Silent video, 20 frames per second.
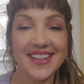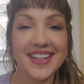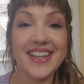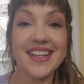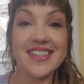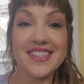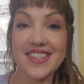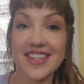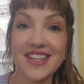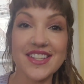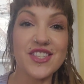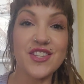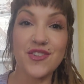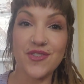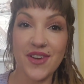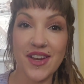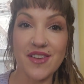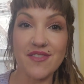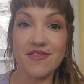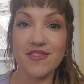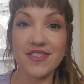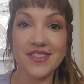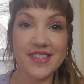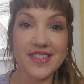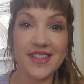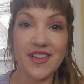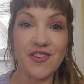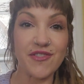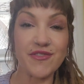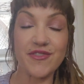it's it's great for
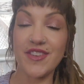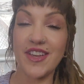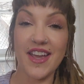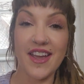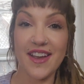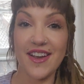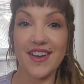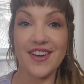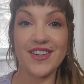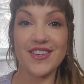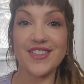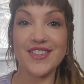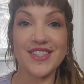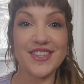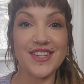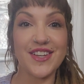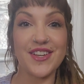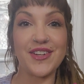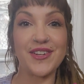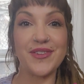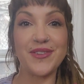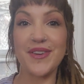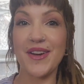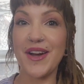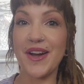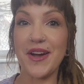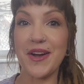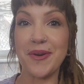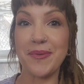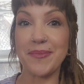self-care so
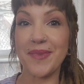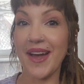um,